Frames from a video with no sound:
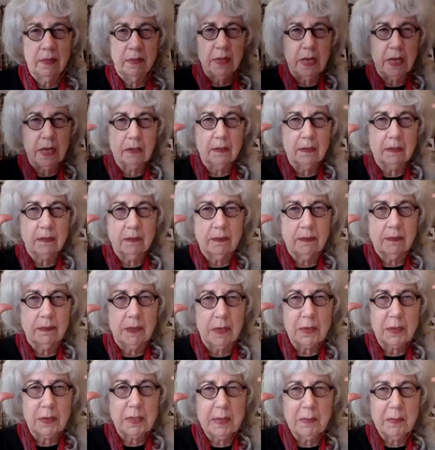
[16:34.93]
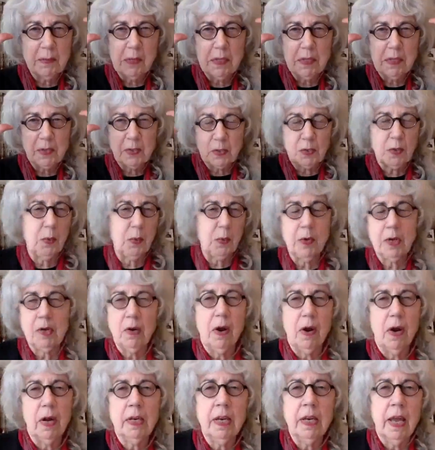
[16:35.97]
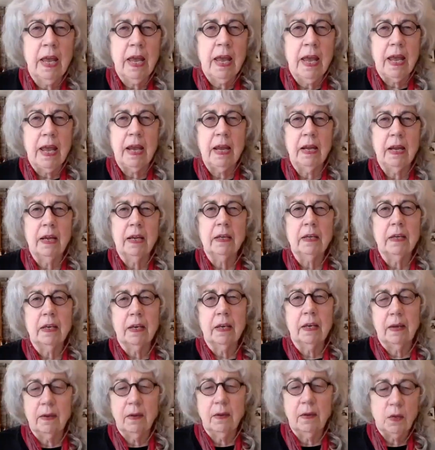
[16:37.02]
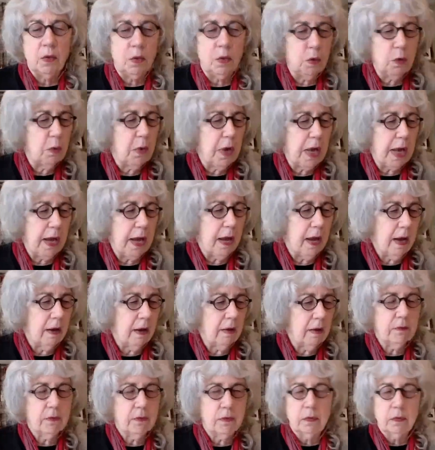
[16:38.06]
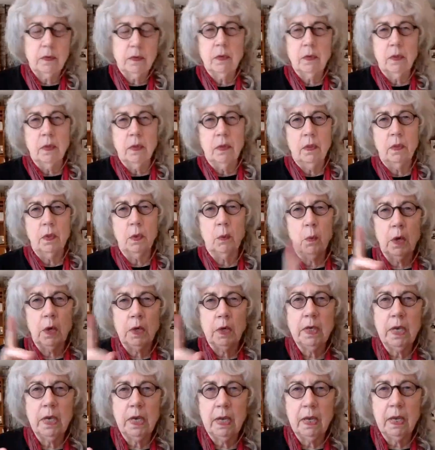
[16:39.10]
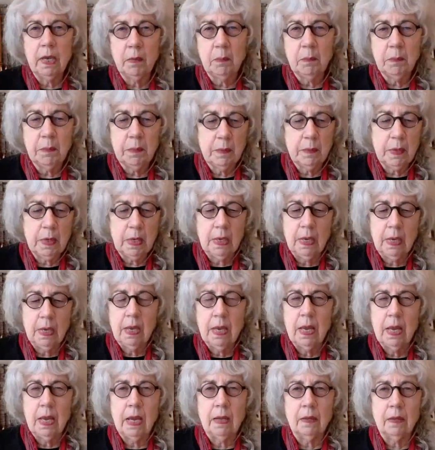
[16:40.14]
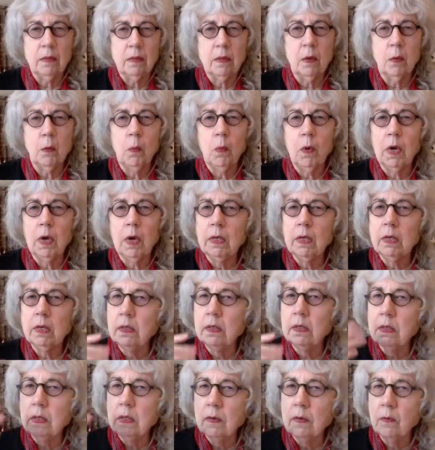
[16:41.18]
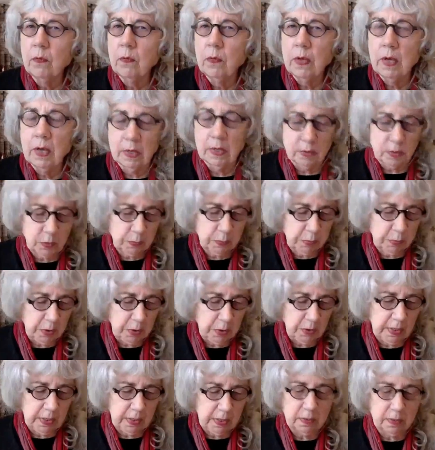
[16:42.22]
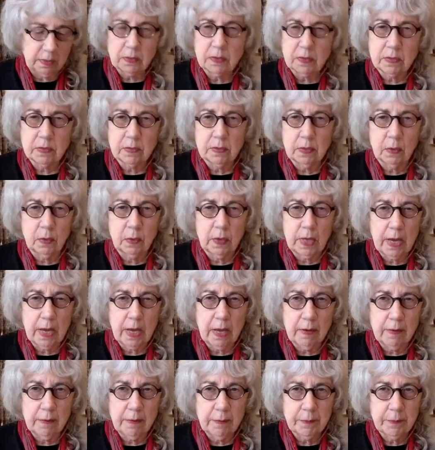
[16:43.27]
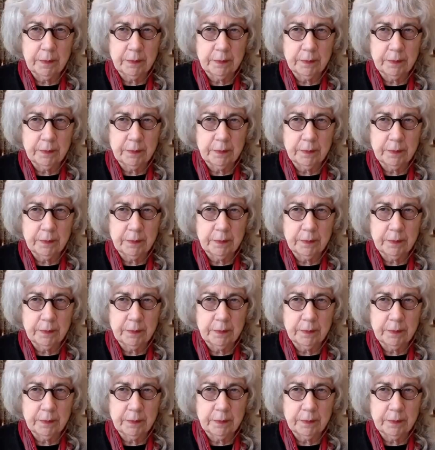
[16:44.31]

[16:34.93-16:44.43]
that there's some of this going on, and you have the one name and the one experience. Okay,